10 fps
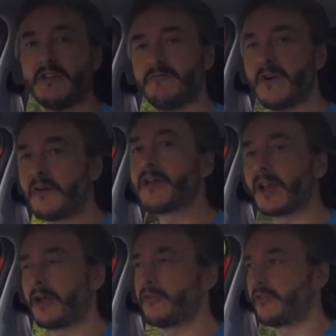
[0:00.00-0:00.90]
very
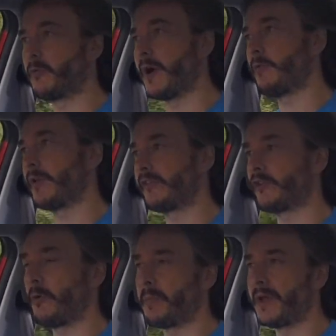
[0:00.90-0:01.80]
close to where we're
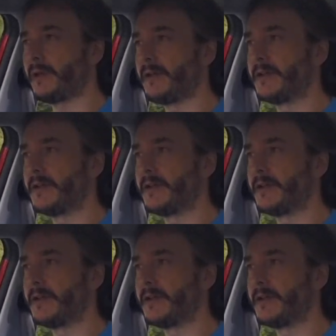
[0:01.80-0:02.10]
stopping.